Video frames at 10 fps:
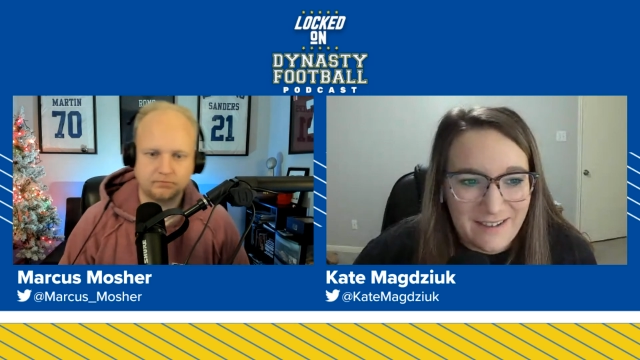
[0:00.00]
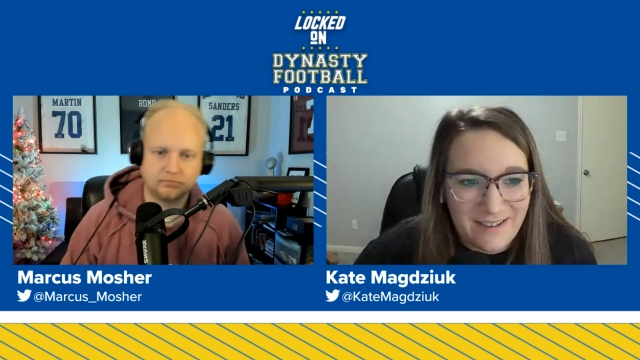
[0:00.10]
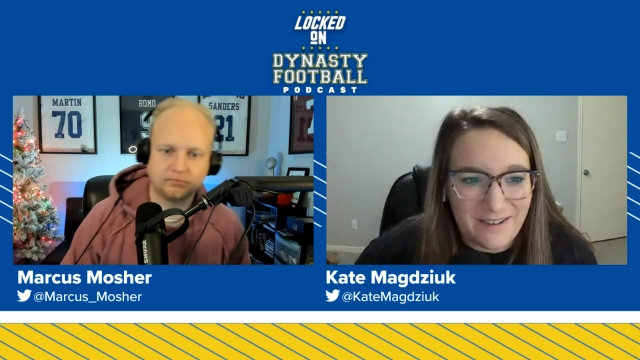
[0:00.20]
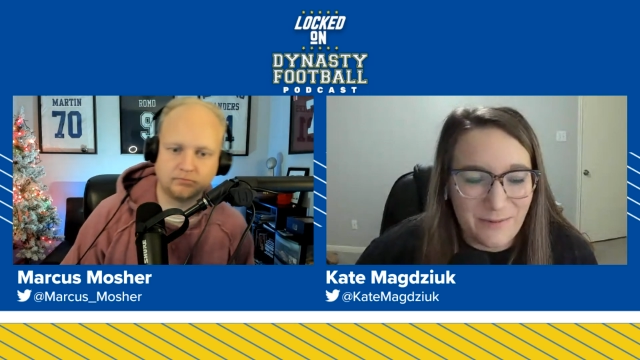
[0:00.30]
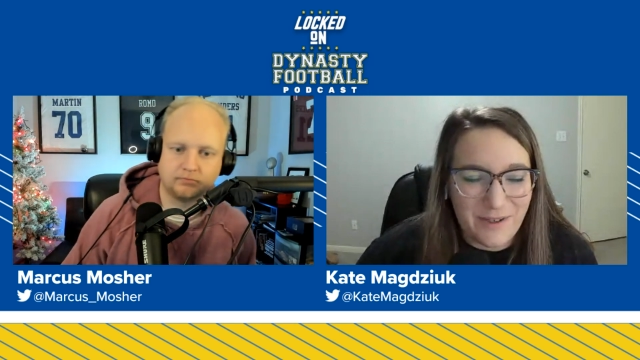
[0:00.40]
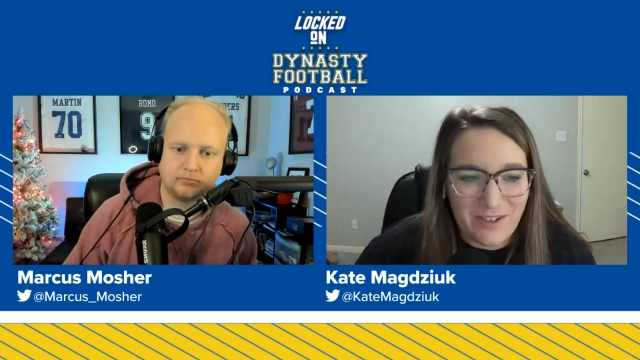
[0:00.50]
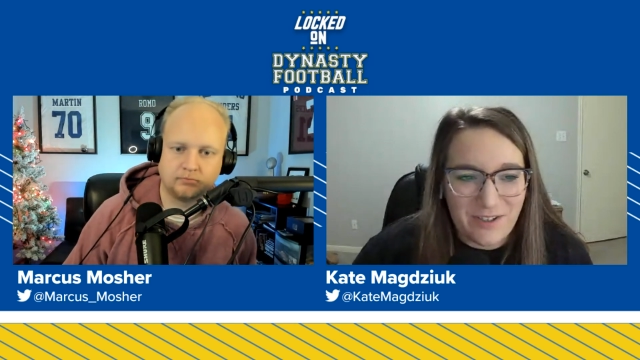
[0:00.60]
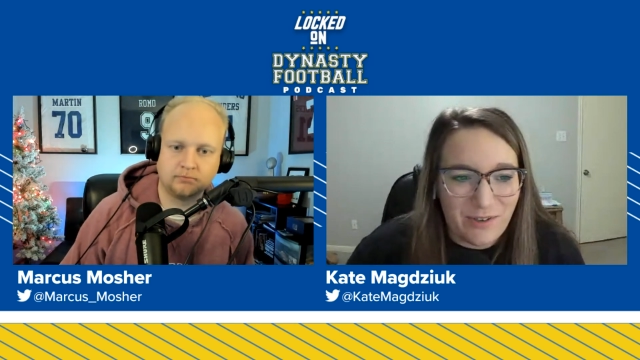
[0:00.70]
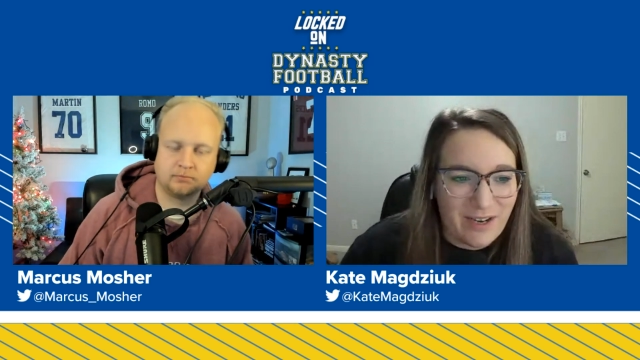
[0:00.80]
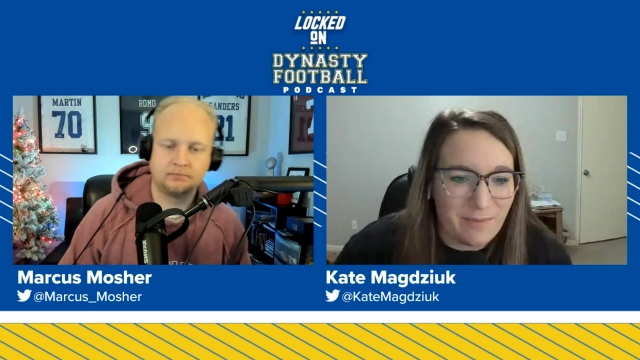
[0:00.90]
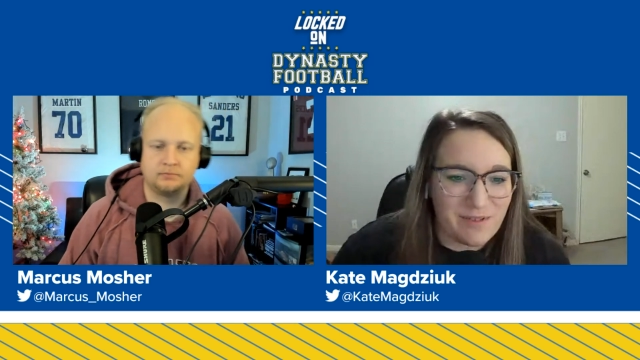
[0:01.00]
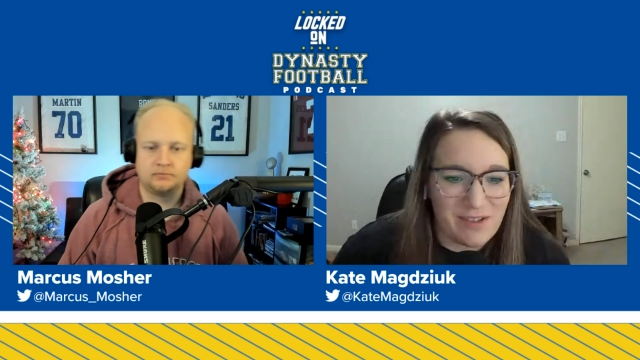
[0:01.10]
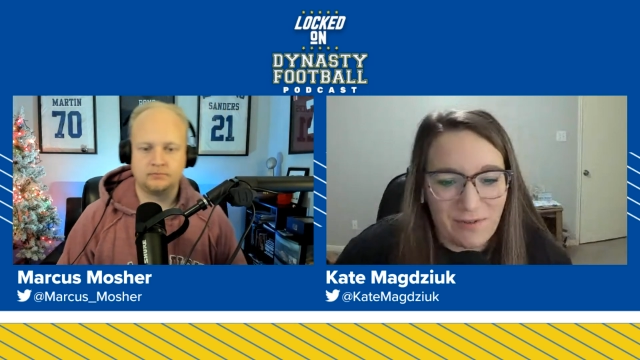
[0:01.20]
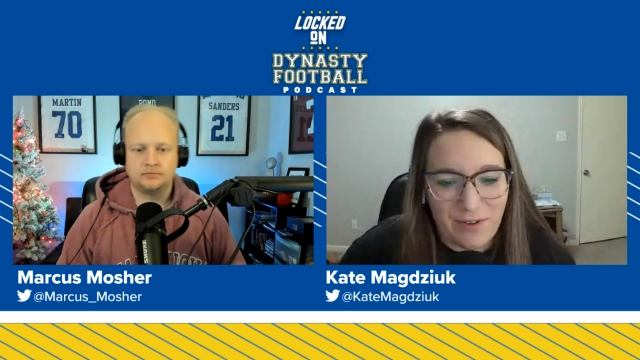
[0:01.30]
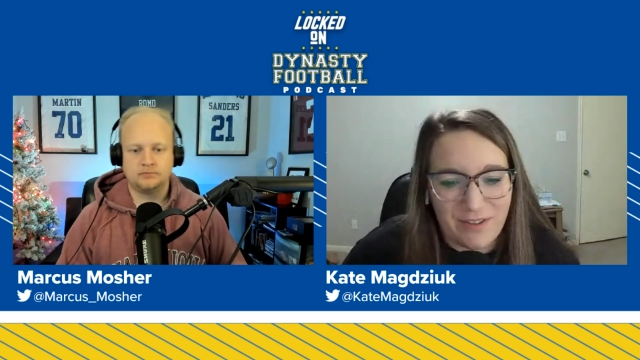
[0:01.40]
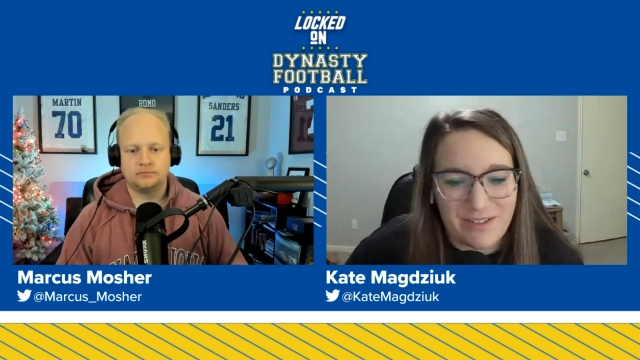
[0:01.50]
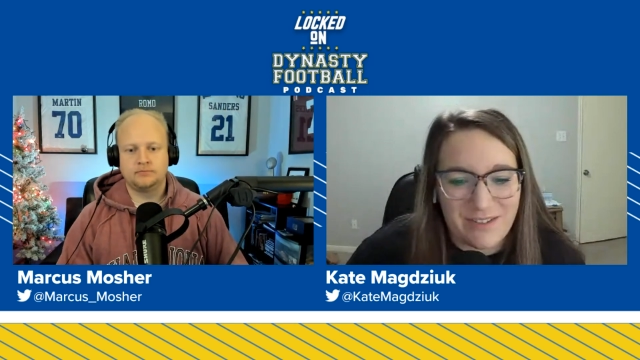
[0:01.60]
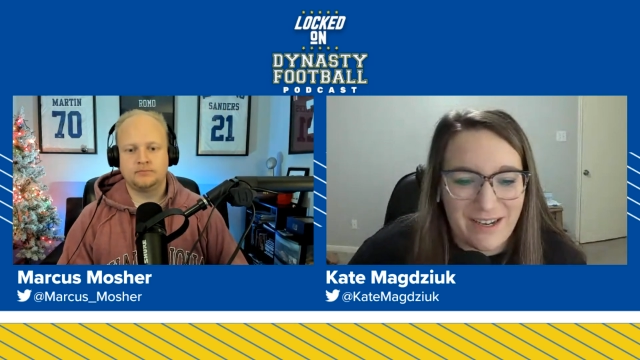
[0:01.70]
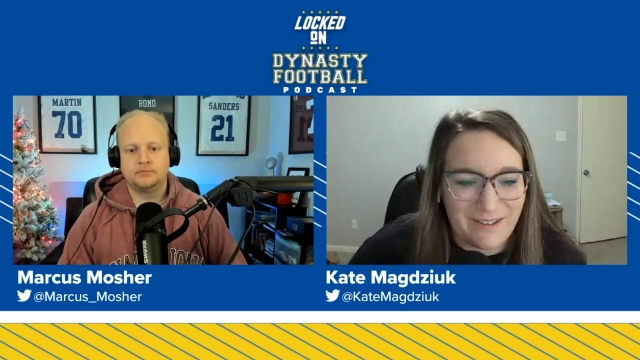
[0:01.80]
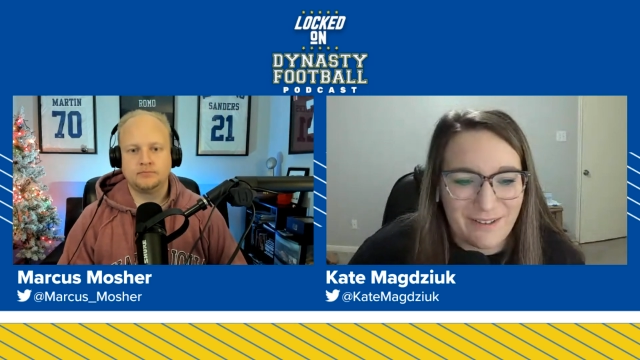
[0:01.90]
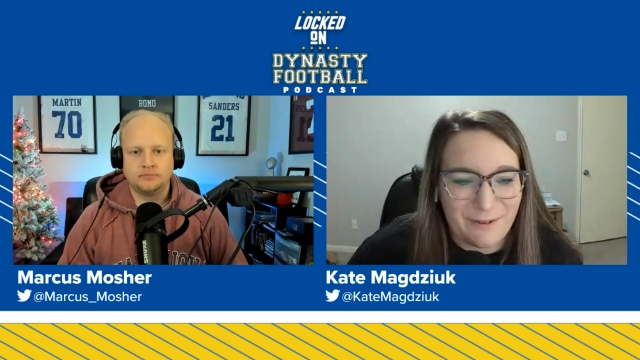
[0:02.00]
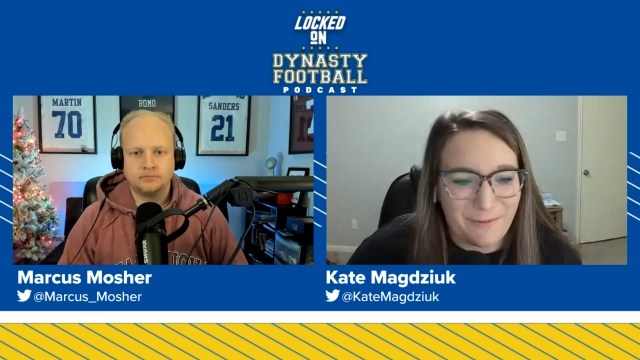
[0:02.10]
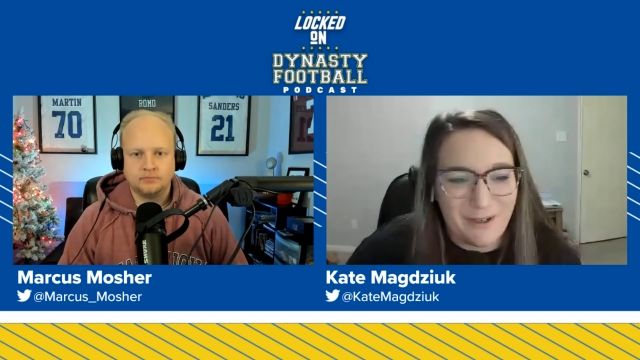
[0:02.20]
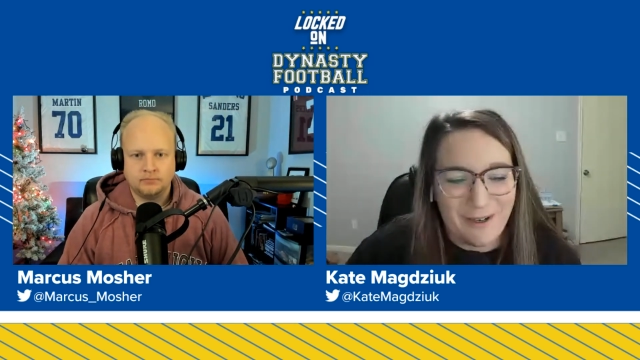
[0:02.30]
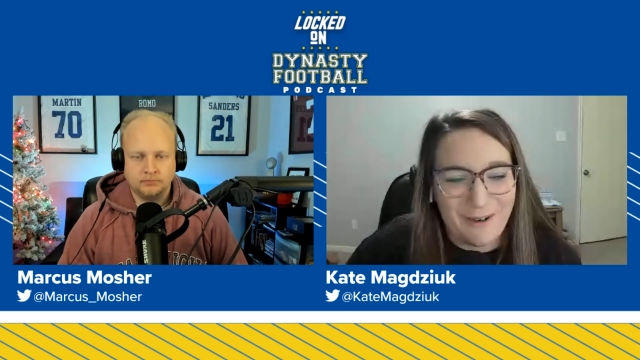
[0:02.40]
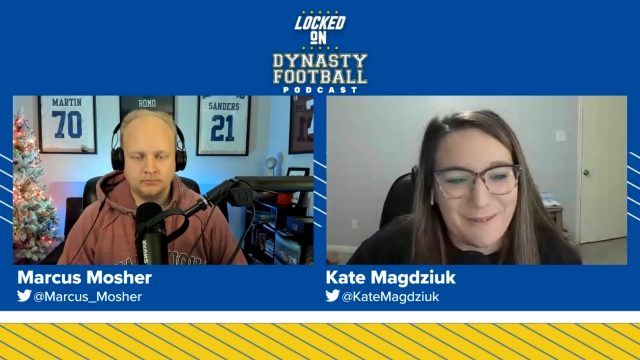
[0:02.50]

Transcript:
Speaker 1: uh, what two games left on the slate. Like we,